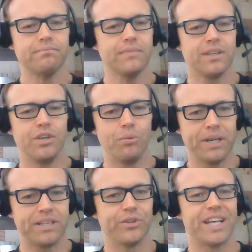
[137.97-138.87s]
No
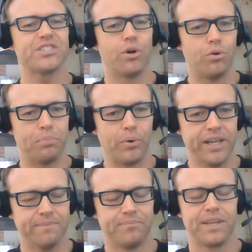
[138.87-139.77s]
big deal. That's the whole
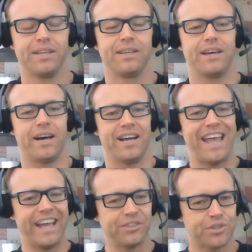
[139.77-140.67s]
point.
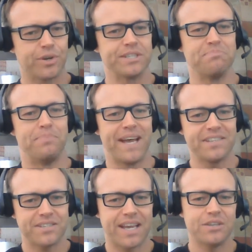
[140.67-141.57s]
Answer as
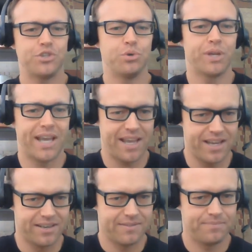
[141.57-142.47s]
best as you
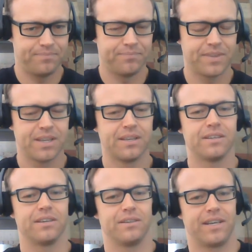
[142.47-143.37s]
can.
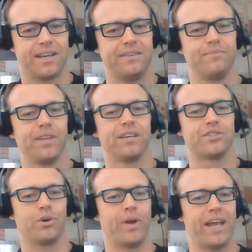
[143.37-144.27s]
Okay,
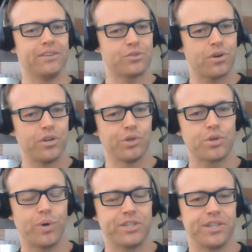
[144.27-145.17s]
so answer all those
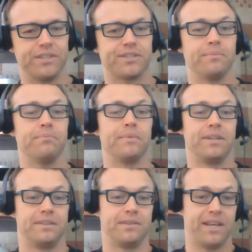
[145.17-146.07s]
questions
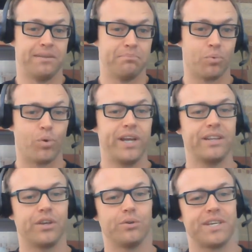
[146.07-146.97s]
and bring
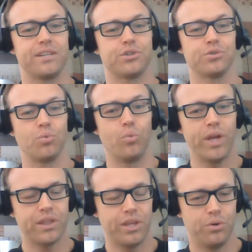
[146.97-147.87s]
those answers
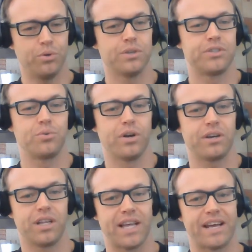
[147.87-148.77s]
with you to our
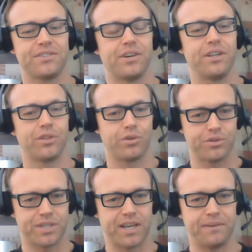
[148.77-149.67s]
class on
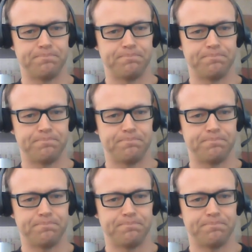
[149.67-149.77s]
Thursday.